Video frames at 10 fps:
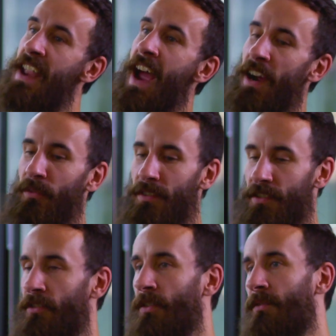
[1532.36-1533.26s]
Because now it's
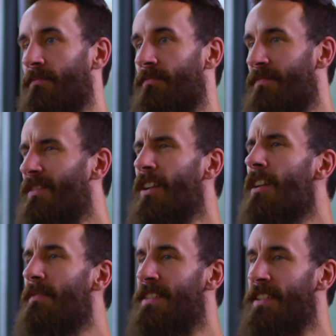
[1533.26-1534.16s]
all, a lot
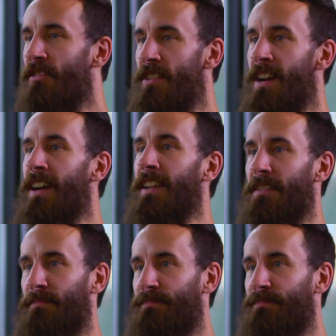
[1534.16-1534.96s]
of it's CGI'd.